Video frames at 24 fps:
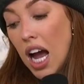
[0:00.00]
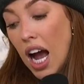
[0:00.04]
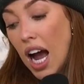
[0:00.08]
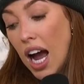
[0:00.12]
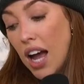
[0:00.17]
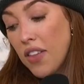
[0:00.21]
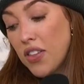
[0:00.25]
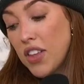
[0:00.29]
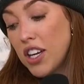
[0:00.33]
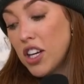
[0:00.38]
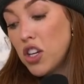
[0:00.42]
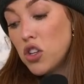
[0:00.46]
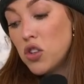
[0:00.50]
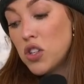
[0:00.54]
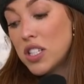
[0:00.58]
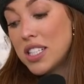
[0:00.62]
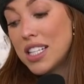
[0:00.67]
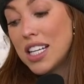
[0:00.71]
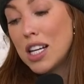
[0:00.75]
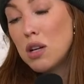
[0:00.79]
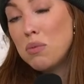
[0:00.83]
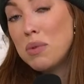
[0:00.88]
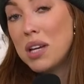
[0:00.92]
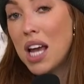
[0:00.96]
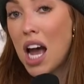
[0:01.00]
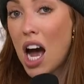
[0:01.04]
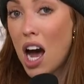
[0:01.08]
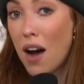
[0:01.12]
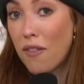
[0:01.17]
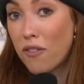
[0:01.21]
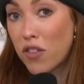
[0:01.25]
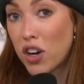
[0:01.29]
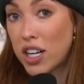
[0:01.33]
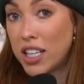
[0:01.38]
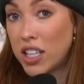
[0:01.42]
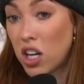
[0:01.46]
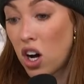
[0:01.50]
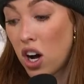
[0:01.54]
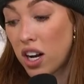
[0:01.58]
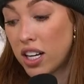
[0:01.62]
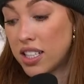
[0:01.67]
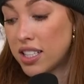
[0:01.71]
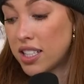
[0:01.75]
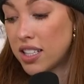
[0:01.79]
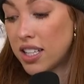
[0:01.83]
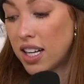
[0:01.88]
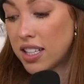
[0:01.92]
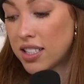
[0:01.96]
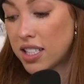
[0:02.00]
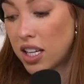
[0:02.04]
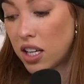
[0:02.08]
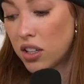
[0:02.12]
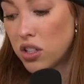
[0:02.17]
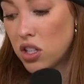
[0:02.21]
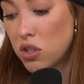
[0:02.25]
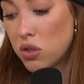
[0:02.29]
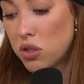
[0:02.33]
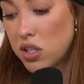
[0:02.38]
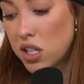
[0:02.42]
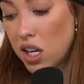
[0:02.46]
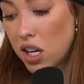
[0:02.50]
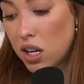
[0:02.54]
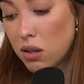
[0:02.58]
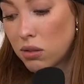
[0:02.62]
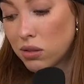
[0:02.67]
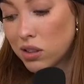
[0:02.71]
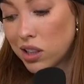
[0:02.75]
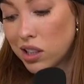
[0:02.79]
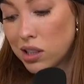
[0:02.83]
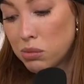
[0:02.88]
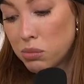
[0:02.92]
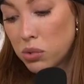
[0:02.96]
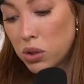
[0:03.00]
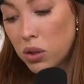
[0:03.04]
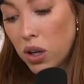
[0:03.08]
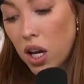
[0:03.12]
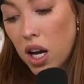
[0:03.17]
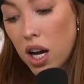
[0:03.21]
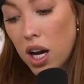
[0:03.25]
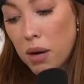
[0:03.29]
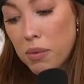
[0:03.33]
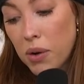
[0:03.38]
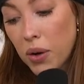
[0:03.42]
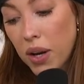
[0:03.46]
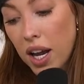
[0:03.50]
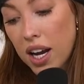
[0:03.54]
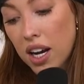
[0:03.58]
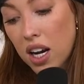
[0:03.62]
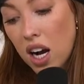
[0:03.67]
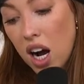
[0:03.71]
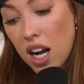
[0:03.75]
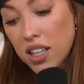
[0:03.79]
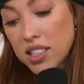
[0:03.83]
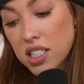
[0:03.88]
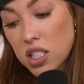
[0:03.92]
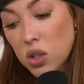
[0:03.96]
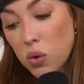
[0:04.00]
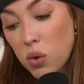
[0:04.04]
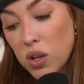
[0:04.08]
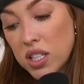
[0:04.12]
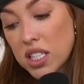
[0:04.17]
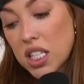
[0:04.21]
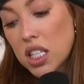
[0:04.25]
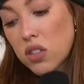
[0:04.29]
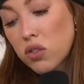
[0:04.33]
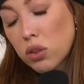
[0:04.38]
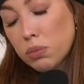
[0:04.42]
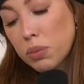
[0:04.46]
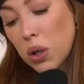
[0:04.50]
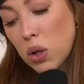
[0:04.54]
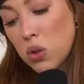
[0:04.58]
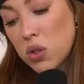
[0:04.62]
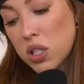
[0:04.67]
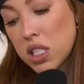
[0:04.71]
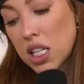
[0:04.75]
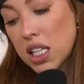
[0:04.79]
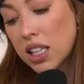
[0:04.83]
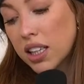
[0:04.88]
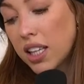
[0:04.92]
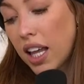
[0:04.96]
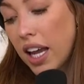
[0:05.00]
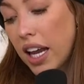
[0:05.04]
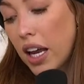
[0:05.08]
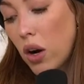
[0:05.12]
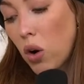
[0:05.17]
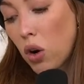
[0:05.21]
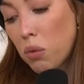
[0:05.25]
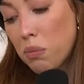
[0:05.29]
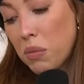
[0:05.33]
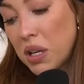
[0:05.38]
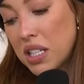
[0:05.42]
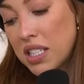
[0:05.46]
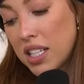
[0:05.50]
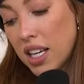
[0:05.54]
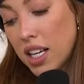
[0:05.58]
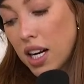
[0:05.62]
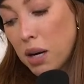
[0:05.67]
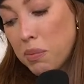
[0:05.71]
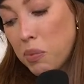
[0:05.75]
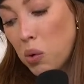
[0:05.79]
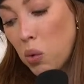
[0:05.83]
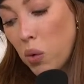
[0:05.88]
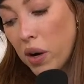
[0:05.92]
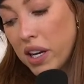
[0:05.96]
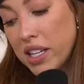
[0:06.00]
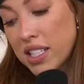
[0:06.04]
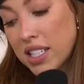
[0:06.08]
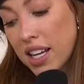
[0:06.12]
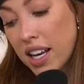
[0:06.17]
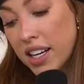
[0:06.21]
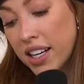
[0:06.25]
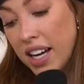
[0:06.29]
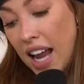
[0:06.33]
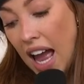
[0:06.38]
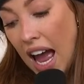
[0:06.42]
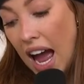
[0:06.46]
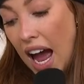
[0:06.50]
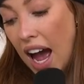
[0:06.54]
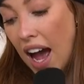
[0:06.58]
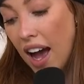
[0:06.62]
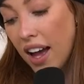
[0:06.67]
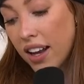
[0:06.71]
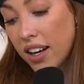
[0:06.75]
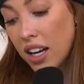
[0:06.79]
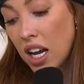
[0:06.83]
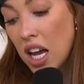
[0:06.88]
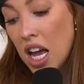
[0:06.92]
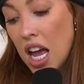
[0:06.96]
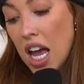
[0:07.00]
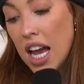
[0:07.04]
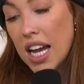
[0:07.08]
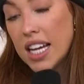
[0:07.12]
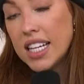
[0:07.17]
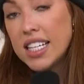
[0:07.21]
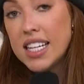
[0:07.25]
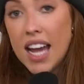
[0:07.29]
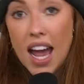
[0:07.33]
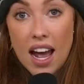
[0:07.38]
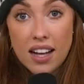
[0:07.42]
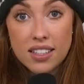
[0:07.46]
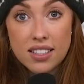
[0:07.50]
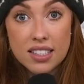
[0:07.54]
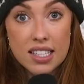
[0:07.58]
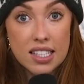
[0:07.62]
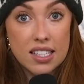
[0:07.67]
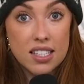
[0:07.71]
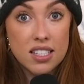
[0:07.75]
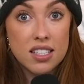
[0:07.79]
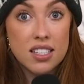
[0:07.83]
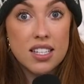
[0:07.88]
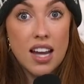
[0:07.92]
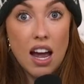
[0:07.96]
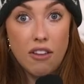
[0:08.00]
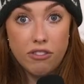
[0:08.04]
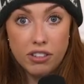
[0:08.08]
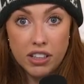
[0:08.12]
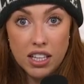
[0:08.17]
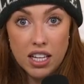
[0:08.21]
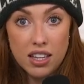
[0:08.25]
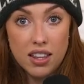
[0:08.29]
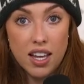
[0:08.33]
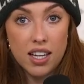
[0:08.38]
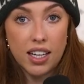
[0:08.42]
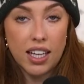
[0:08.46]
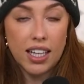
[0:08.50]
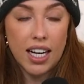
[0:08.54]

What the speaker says: I think you just need to be upfront and honest, and that's how you stay relatable. Okay, consequences from posting late or missing a point in an ad. Yes, this is definitely a thing.